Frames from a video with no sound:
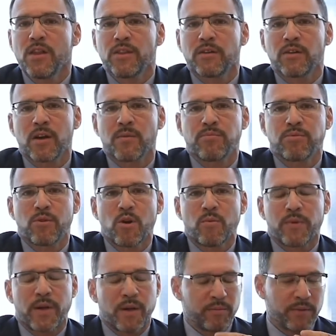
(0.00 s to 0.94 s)
there are
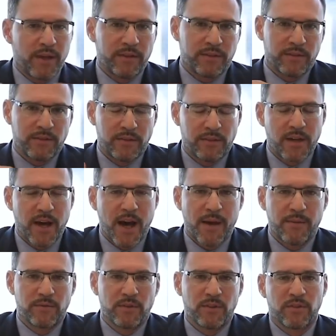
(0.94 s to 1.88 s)
appropriate places and
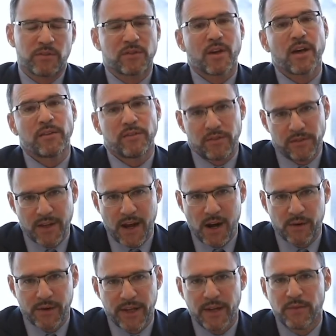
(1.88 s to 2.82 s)
times to discuss their
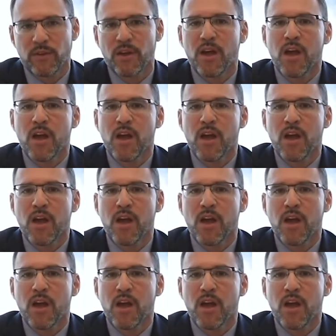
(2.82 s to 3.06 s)
salary.